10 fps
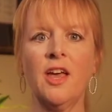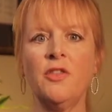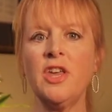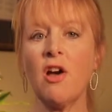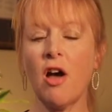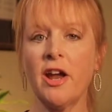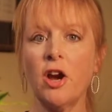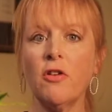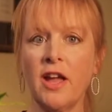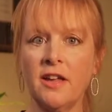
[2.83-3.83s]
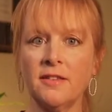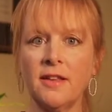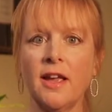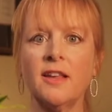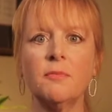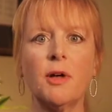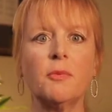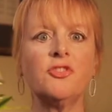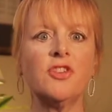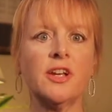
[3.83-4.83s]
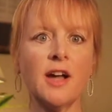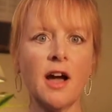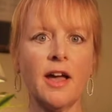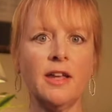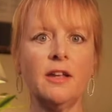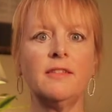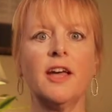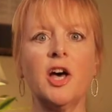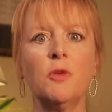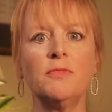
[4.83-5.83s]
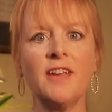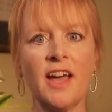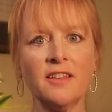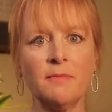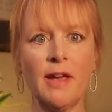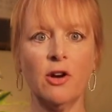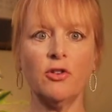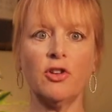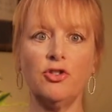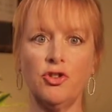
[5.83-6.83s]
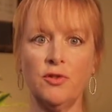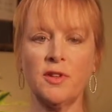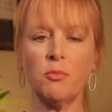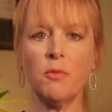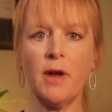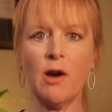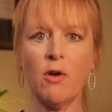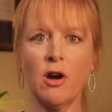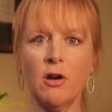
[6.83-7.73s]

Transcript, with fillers: the IRS has published a guide to help taxpayers choose a preparer.